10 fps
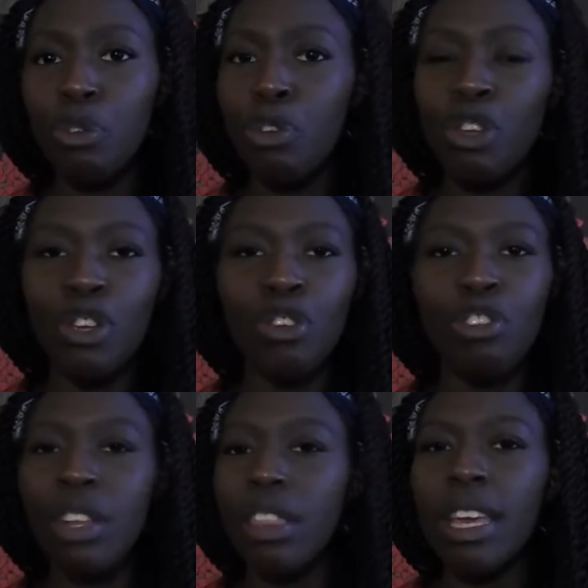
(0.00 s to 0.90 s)
you
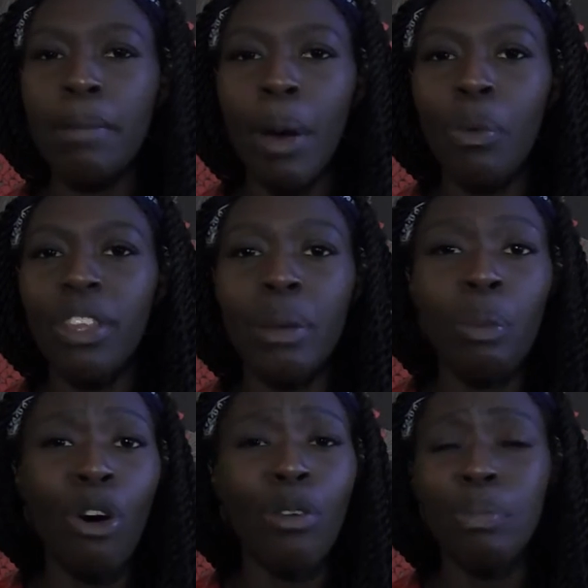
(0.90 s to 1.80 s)
shouldn't think about what they
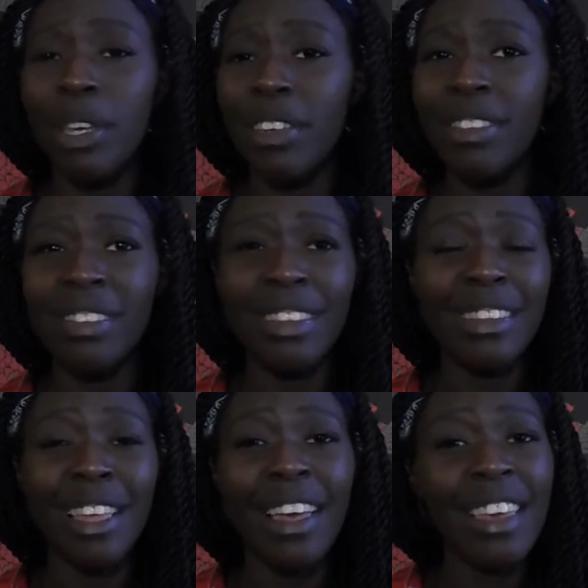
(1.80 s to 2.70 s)
want, because
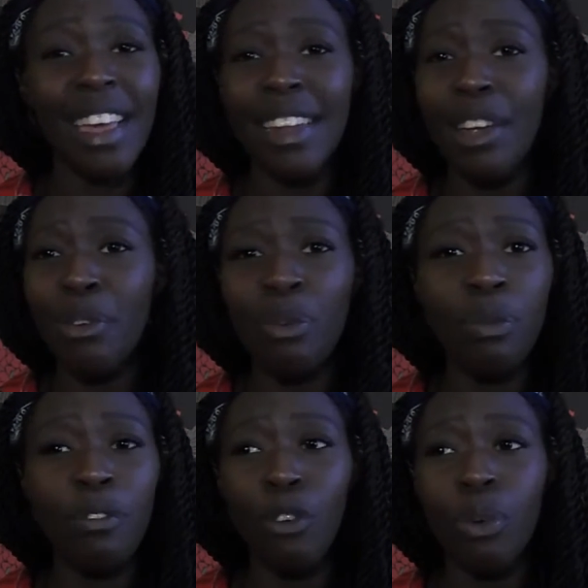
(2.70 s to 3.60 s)
again, they're all
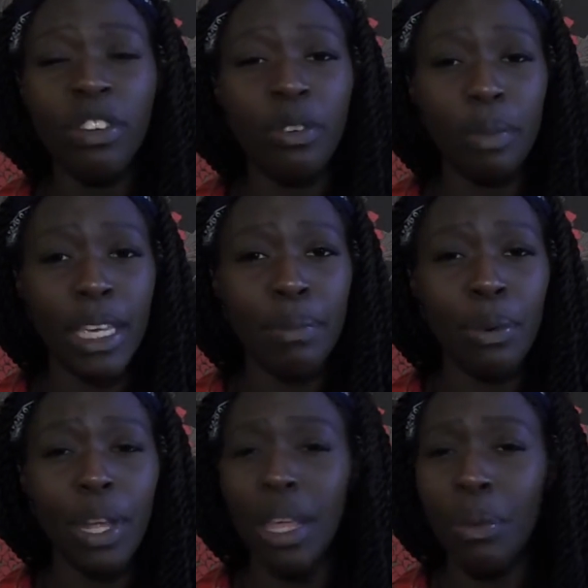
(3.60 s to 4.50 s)
4 different
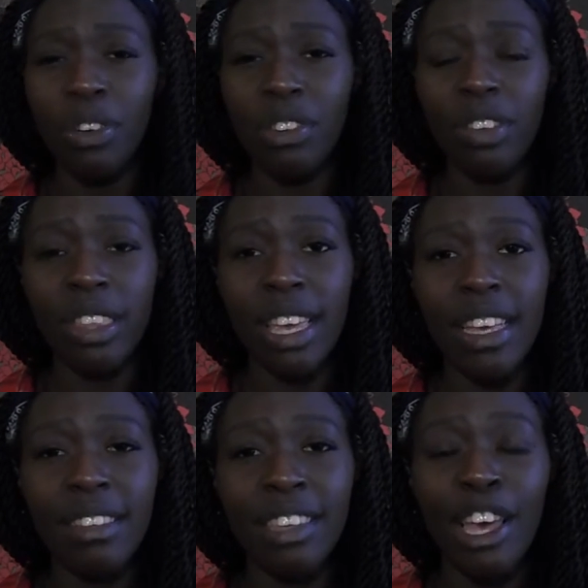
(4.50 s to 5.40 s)
people and they want different
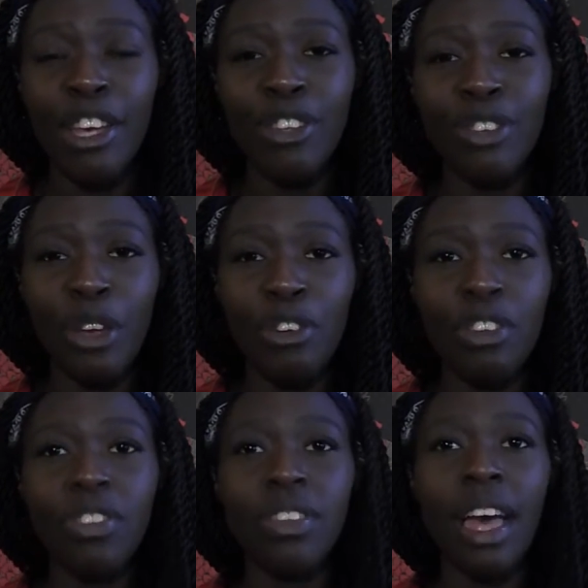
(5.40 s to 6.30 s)
things. So you
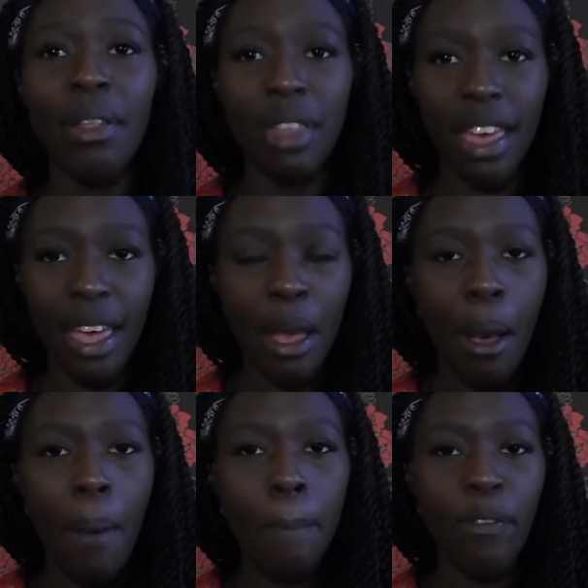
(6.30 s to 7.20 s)
just out there
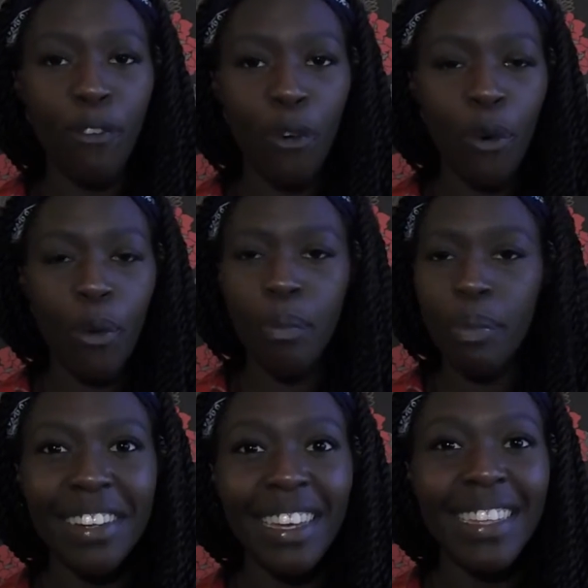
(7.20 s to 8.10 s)
perform.
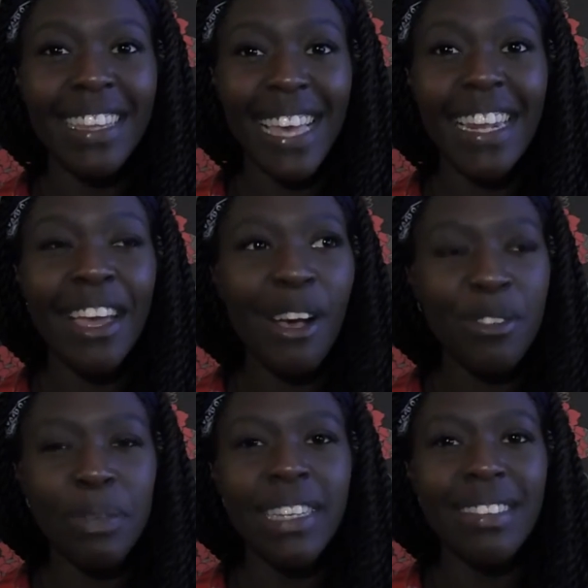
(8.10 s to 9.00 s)
They
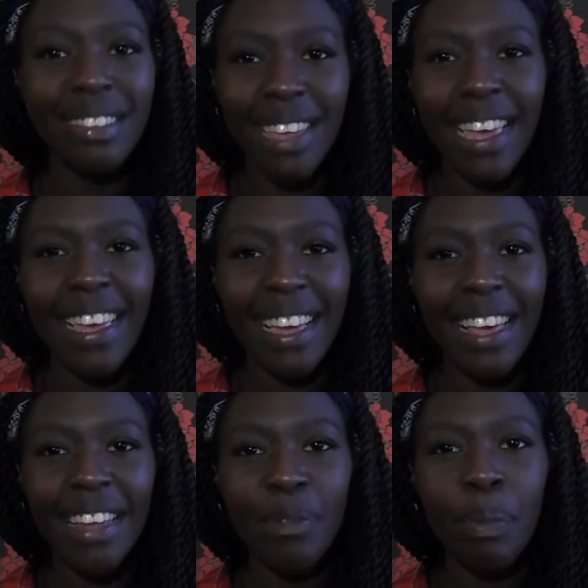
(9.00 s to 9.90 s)
asked me to sing and I
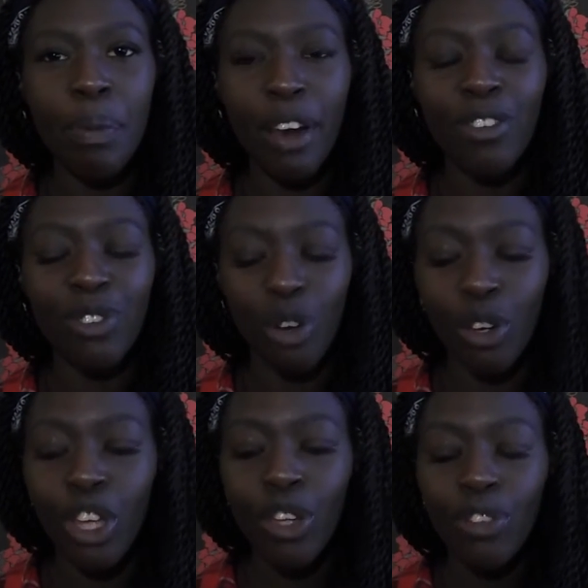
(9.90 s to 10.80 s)
had to prepare a song,
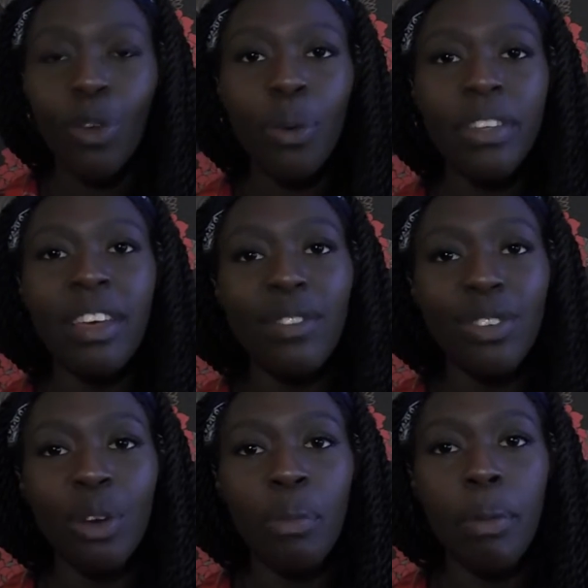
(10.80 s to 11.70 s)
so I always have a
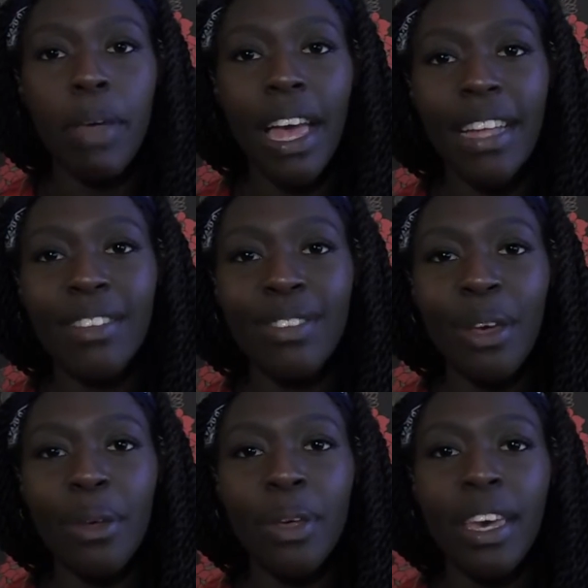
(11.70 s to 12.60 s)
song prepared.
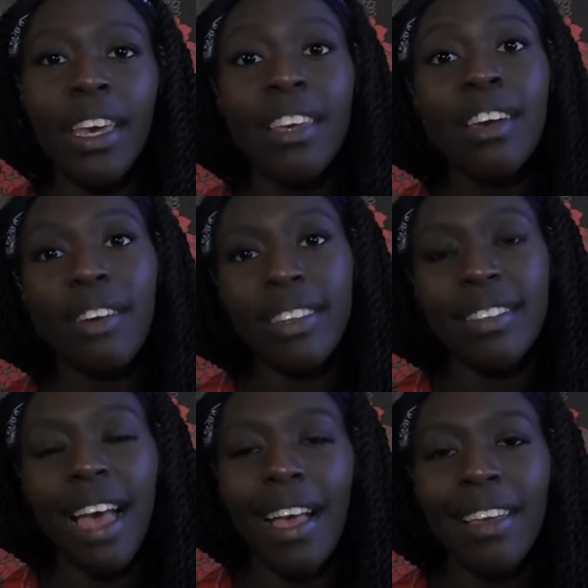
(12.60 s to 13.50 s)
So yeah, I
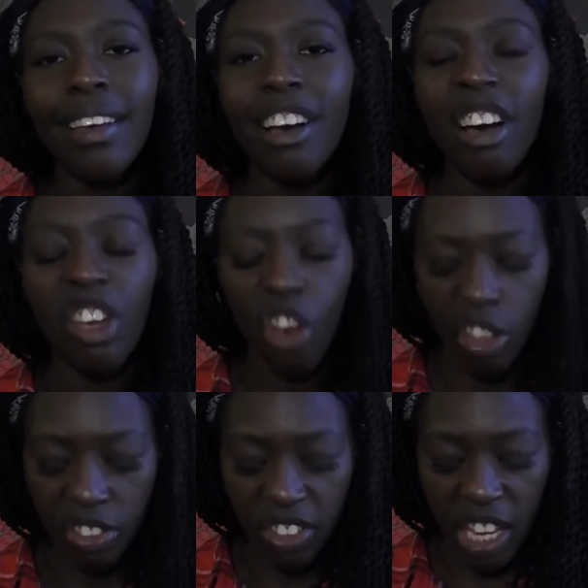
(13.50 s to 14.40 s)
sang. I
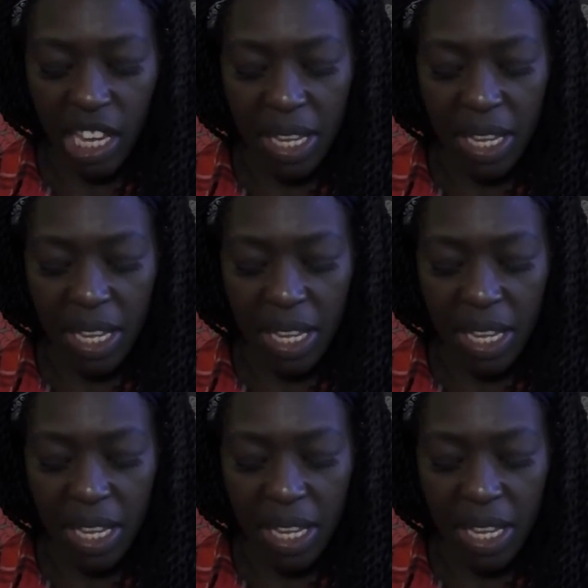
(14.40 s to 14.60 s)
can't sing,